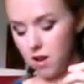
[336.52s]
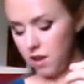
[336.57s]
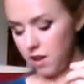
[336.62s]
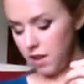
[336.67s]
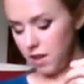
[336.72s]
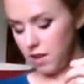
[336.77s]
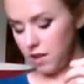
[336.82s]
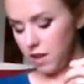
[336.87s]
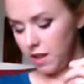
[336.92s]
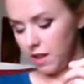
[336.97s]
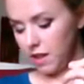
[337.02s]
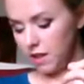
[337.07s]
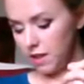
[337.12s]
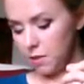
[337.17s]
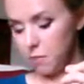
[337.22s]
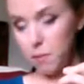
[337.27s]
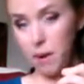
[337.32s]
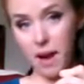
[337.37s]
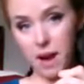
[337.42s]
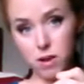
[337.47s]
in like
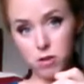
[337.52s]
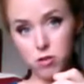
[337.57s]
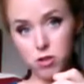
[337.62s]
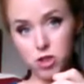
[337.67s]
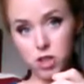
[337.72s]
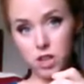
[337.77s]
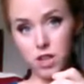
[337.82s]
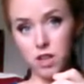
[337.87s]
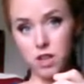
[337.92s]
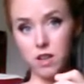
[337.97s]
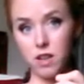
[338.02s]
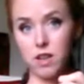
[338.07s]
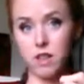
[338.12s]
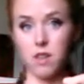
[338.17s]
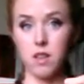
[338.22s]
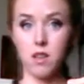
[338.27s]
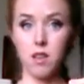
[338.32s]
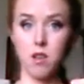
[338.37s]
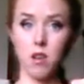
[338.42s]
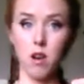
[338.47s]
a pouch here, and
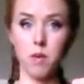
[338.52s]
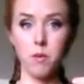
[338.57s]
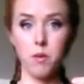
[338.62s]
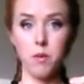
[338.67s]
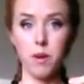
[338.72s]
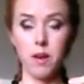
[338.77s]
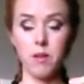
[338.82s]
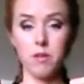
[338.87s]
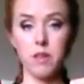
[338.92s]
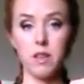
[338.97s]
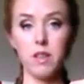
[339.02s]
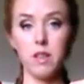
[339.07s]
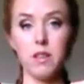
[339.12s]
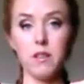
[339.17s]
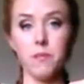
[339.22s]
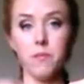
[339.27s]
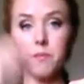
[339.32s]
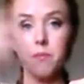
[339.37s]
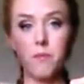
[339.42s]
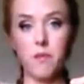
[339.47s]
then an arm around it.
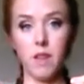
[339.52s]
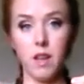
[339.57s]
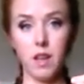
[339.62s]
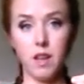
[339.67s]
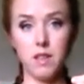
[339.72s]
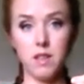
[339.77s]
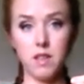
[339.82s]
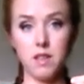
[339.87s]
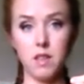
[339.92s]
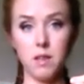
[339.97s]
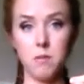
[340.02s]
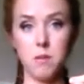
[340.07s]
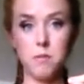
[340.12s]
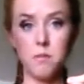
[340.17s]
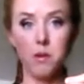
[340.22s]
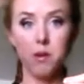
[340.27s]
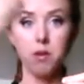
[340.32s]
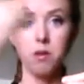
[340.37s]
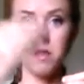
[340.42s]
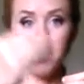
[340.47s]
And then they'd be
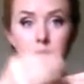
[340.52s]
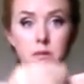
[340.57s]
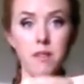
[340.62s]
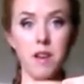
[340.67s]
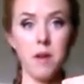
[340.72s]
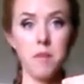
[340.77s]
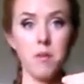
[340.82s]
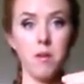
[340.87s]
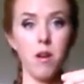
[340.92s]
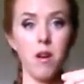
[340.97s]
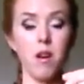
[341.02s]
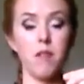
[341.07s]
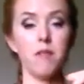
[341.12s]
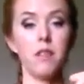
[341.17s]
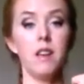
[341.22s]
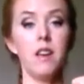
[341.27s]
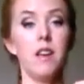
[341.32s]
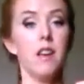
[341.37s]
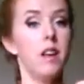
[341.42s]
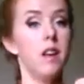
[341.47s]
pulling the fiber off
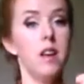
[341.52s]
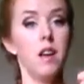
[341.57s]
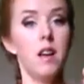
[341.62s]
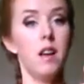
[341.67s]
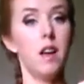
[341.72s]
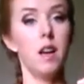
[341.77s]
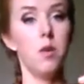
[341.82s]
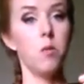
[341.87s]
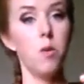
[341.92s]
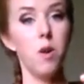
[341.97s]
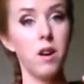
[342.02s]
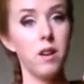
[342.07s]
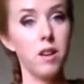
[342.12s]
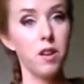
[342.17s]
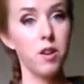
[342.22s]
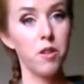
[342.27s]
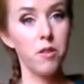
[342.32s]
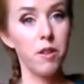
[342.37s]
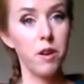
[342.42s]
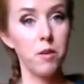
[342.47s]
and
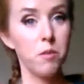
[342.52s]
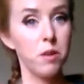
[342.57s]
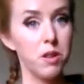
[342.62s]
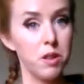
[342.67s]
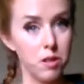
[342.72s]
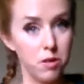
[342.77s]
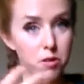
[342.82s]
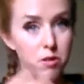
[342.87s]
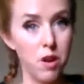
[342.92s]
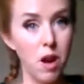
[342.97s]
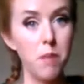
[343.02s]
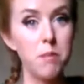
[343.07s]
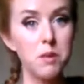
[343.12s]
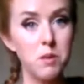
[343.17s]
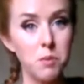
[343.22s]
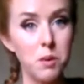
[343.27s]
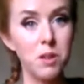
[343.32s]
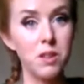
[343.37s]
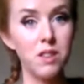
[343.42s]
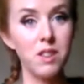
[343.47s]
walking around with their drop
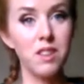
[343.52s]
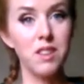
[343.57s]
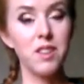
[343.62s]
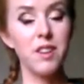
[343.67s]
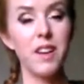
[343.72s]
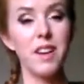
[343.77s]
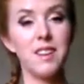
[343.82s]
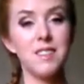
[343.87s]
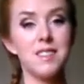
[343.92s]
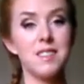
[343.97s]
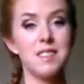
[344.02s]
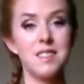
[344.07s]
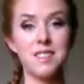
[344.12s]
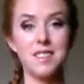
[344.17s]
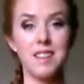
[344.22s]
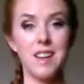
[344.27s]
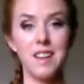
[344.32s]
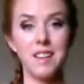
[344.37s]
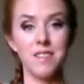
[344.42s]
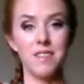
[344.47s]
spindle in their hands, and it's
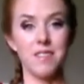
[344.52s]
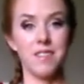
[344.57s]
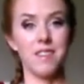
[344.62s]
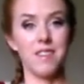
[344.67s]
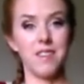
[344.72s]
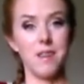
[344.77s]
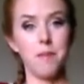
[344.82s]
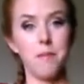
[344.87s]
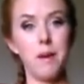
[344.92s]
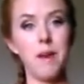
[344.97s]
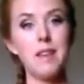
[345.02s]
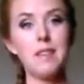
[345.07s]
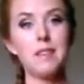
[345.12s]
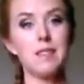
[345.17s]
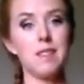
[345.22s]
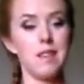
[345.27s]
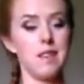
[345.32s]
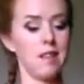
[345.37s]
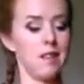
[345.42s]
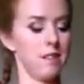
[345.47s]
kind of
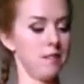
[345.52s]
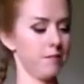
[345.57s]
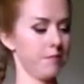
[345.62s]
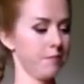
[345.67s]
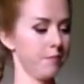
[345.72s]
amazing.